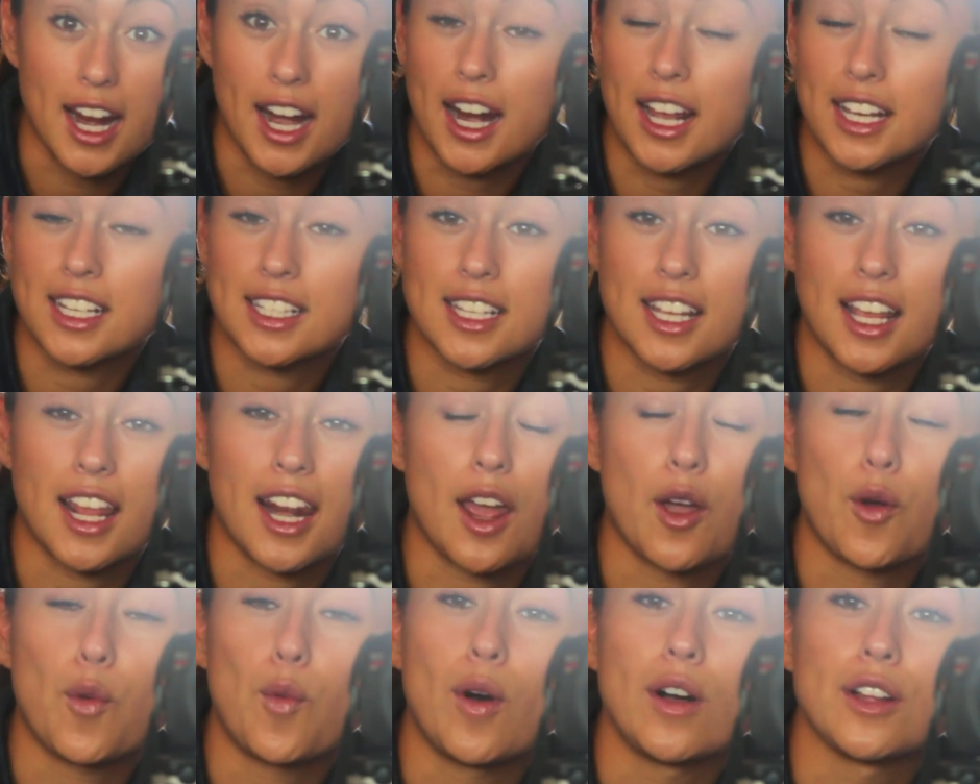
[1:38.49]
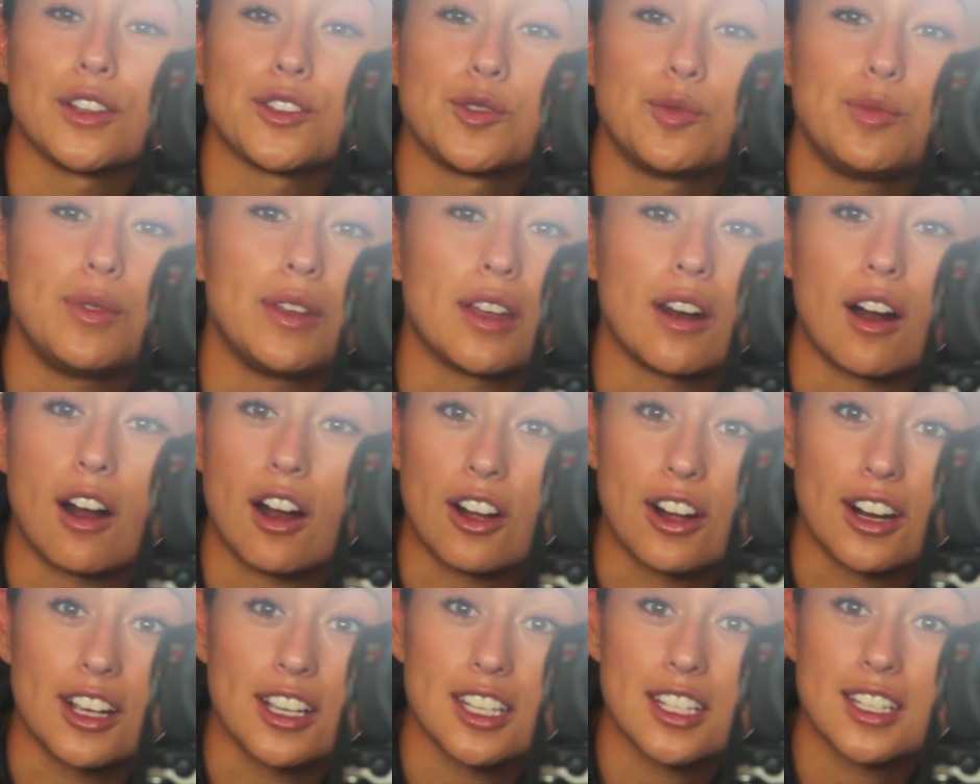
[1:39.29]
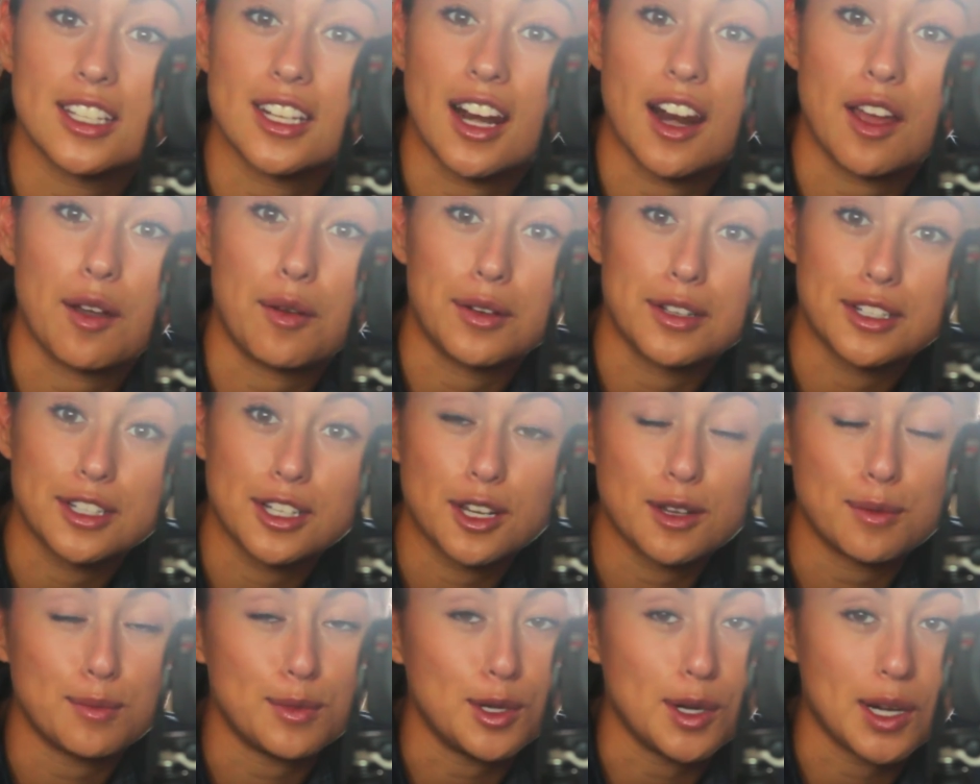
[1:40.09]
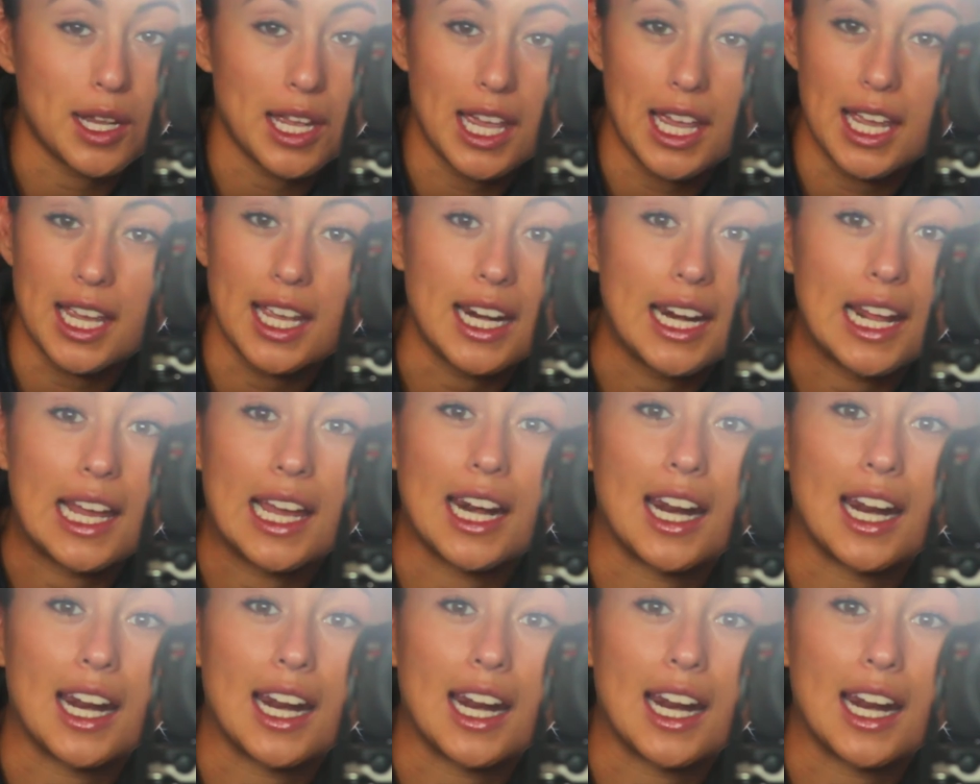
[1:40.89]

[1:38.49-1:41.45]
And I said, I want to be an artist and I want to communicate.